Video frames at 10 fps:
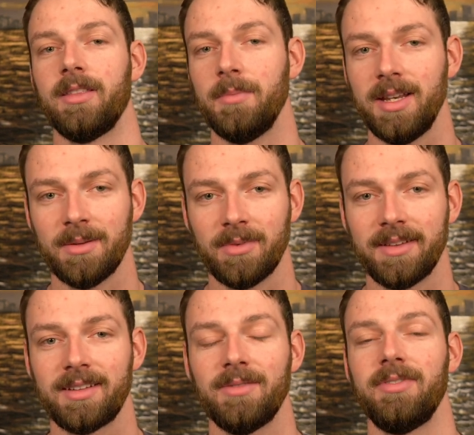the medium
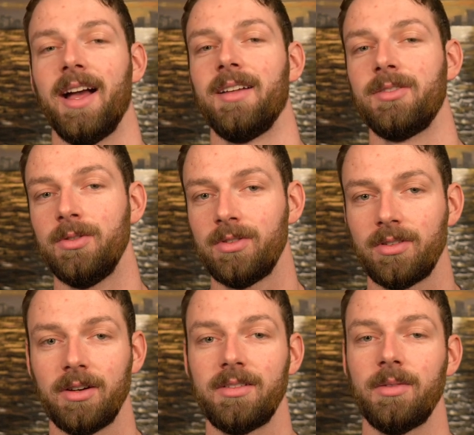runs get faster, you
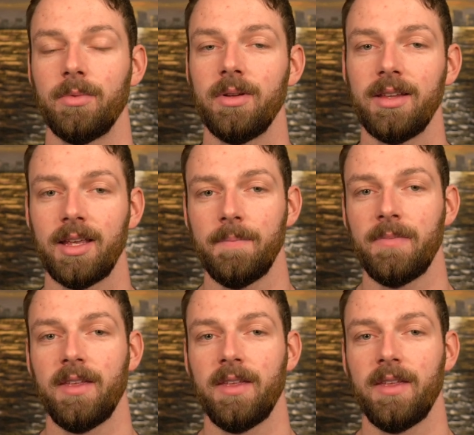start to really